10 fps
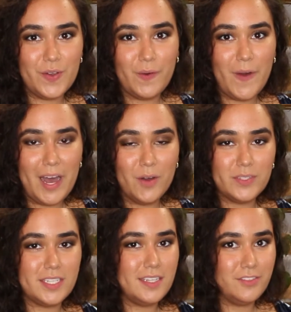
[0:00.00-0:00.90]
go
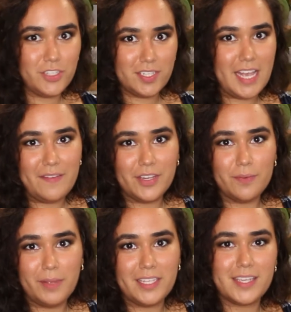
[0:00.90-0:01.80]
out and just having your
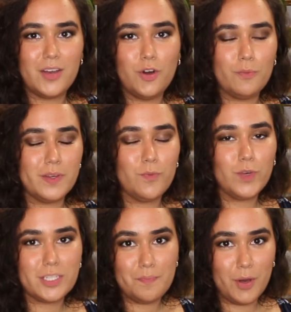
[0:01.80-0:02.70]
plants at home
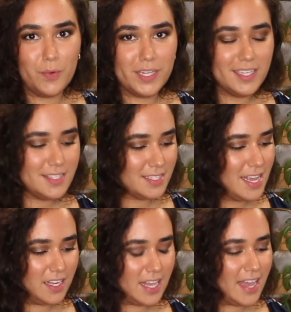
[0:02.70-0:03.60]
was a bonus.
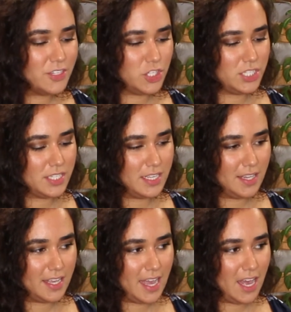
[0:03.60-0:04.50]
Again, just
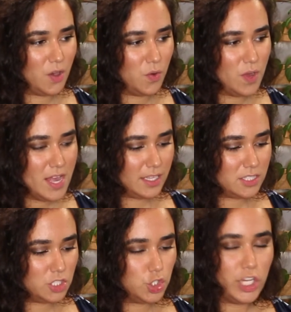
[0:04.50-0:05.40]
like how
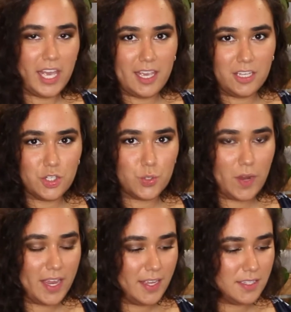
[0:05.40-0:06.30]
it's changed,
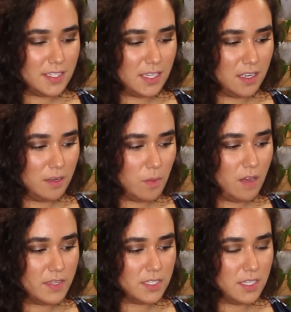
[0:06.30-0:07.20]
right?
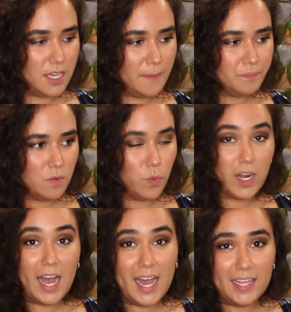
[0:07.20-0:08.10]
Obviously,
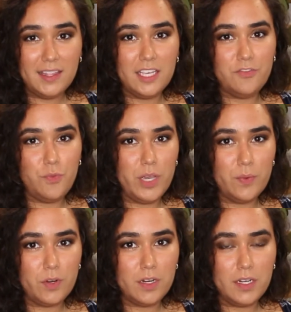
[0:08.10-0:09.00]
where I live, we
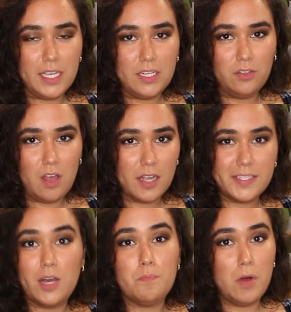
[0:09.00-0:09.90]
were in a
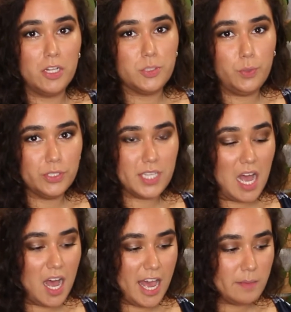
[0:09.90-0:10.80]
lockdown multiple
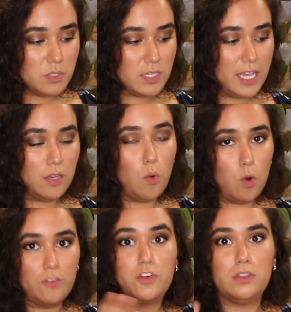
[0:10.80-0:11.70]
times
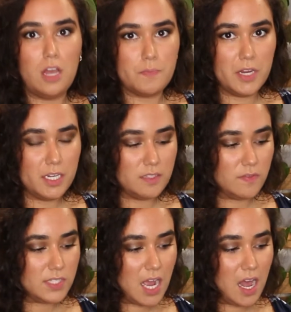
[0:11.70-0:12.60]
or for long periods
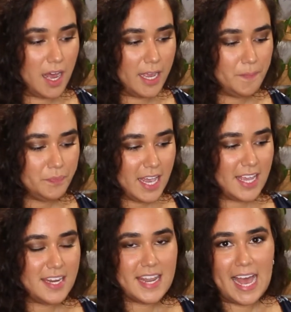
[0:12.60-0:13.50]
of time.
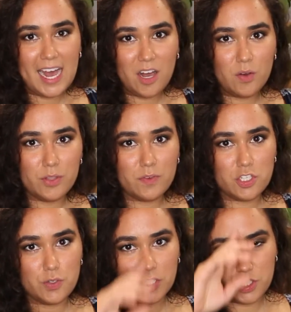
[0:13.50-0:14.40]
And now the
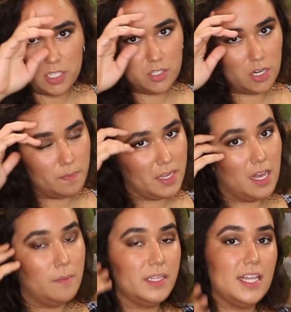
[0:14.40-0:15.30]
restrictions are
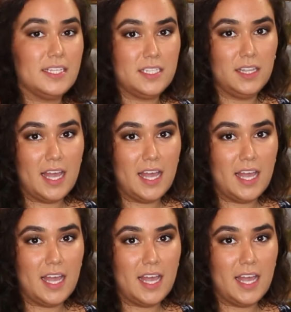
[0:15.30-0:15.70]
becoming less and